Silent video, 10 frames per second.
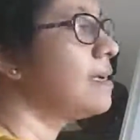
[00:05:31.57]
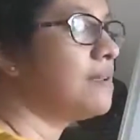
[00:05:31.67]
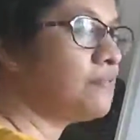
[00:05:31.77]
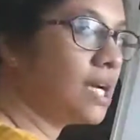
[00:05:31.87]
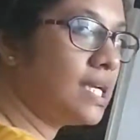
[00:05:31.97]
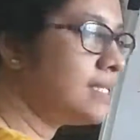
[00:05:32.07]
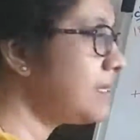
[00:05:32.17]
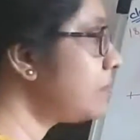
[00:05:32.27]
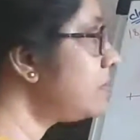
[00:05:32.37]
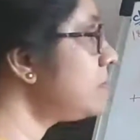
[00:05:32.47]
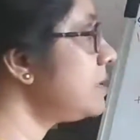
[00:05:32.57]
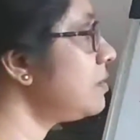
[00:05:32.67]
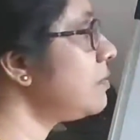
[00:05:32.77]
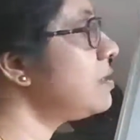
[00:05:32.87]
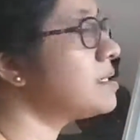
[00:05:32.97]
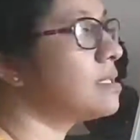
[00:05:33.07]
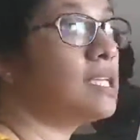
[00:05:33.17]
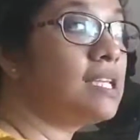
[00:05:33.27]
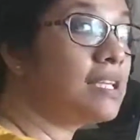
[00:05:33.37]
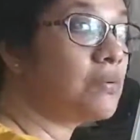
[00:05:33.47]
and y is equal to 0 is the
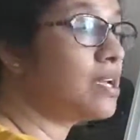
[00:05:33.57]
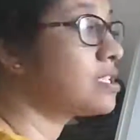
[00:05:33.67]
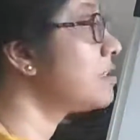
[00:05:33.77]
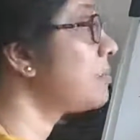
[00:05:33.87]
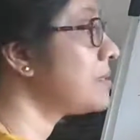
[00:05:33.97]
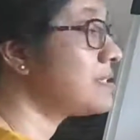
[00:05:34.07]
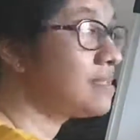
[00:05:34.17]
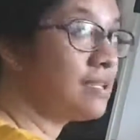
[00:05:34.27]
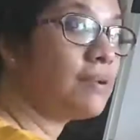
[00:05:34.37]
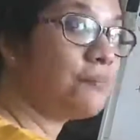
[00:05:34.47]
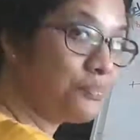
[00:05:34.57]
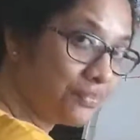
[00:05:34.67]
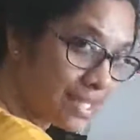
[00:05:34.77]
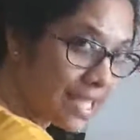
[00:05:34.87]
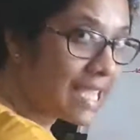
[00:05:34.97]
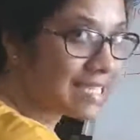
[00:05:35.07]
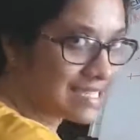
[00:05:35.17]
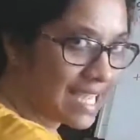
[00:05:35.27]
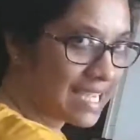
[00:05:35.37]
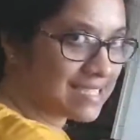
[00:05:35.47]
linear equation representing
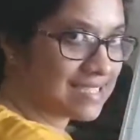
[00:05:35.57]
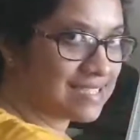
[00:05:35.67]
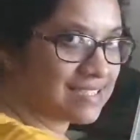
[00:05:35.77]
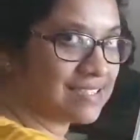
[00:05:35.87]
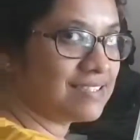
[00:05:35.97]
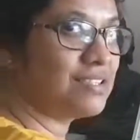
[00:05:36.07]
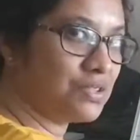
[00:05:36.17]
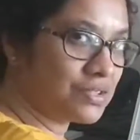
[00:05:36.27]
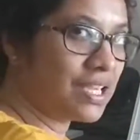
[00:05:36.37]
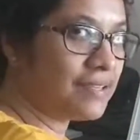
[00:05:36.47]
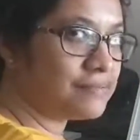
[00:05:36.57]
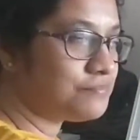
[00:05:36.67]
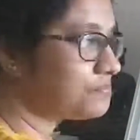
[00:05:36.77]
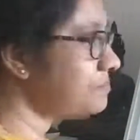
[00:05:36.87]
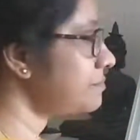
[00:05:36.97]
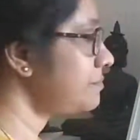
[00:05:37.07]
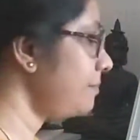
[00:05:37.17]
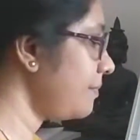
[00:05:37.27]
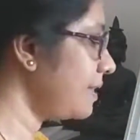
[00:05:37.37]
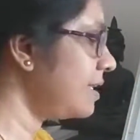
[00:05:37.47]
x-axis. Okay?
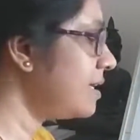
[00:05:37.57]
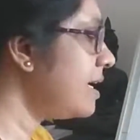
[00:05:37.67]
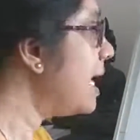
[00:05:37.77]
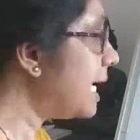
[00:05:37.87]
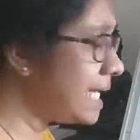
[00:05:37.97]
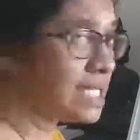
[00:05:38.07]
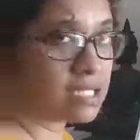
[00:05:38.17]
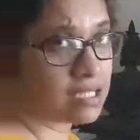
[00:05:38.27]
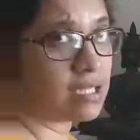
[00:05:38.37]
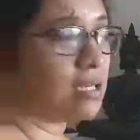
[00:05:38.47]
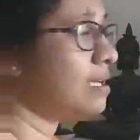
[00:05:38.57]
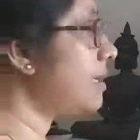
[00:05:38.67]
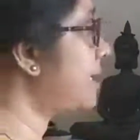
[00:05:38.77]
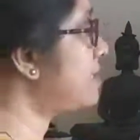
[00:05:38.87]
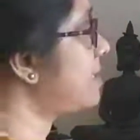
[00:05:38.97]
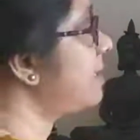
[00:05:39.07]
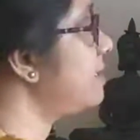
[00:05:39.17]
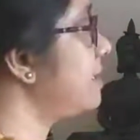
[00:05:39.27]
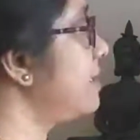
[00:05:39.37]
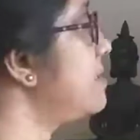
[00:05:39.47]
Let's
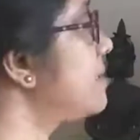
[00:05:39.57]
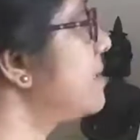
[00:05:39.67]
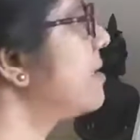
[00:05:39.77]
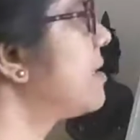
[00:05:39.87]
extend this